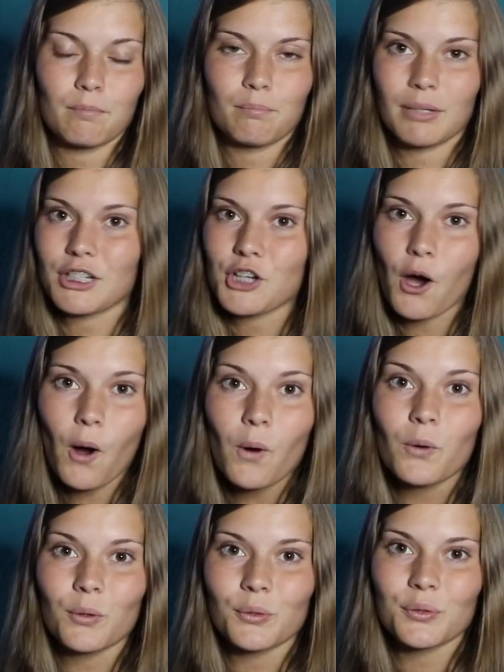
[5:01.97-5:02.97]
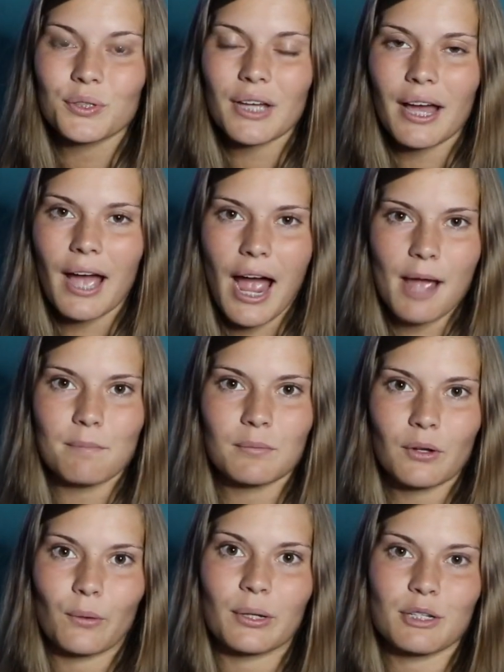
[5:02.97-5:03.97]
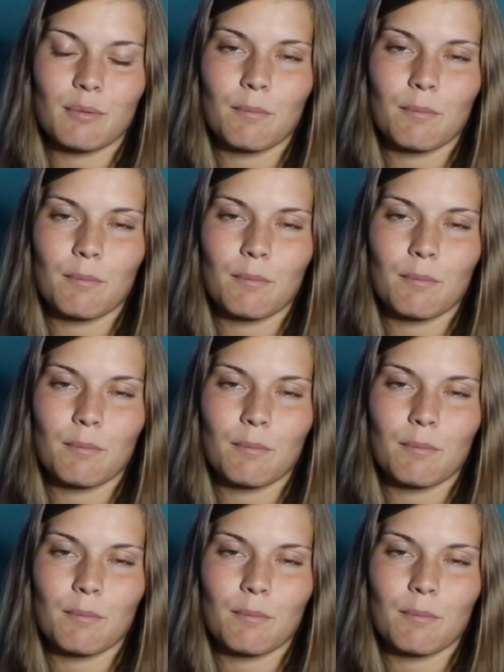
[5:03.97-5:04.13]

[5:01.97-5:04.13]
be told I'm going to be